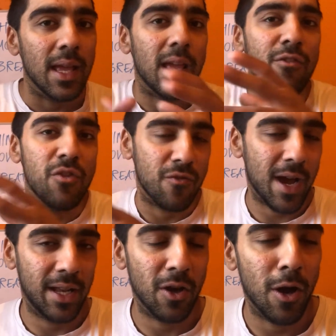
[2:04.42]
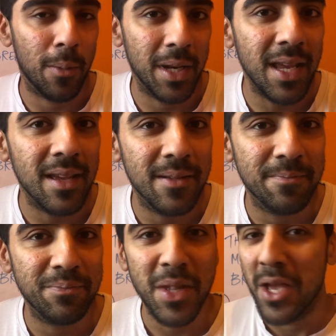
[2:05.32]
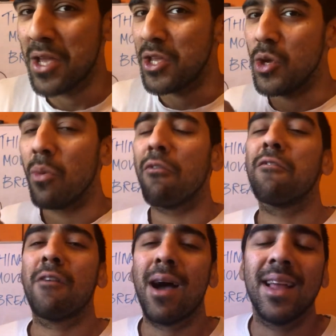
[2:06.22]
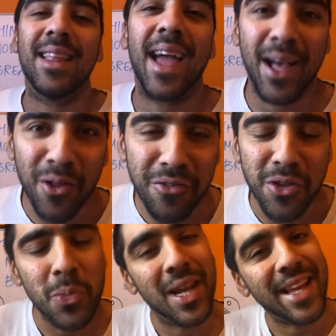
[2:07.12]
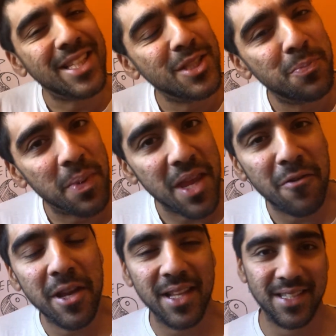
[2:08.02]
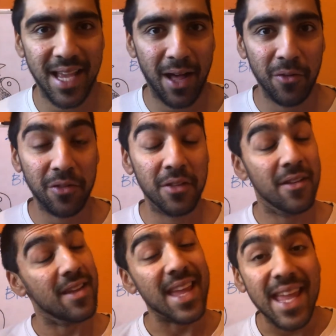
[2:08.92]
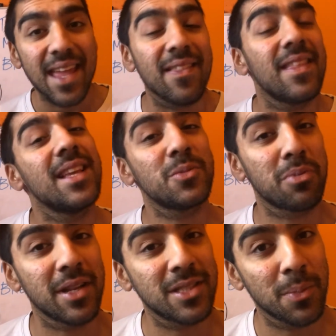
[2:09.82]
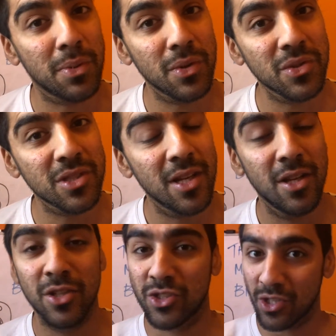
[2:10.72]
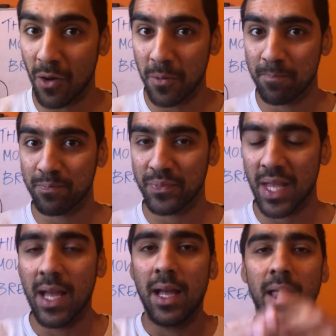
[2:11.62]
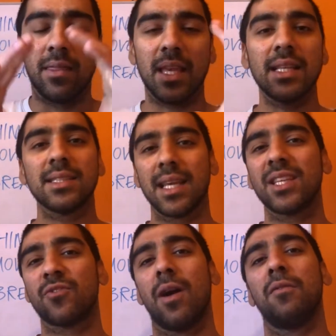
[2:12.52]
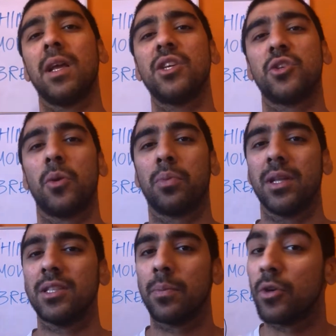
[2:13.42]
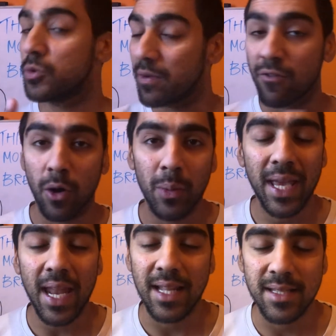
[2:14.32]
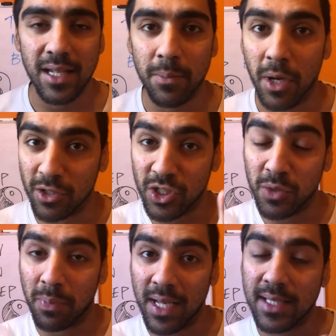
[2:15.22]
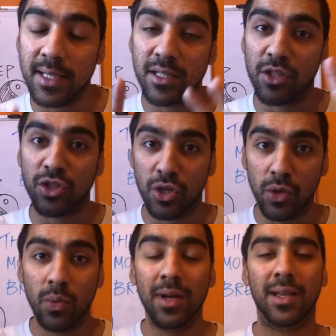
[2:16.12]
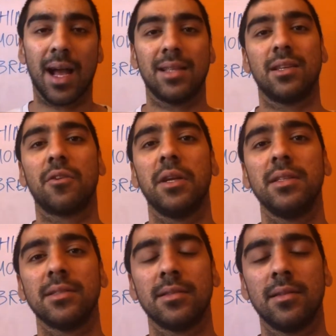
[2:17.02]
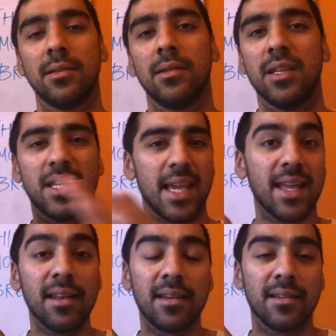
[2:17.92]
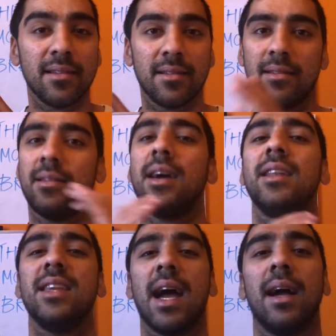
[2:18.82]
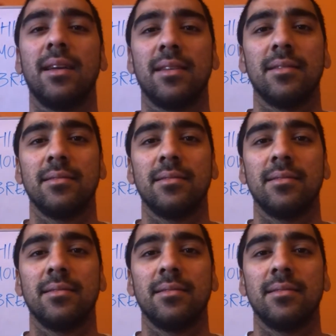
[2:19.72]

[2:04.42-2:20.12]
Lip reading: If you find harmony, you will find health, you will experience health in these principles. So, these 6 foundational principles, before we get into them, are split into 2 categories, yin and yang.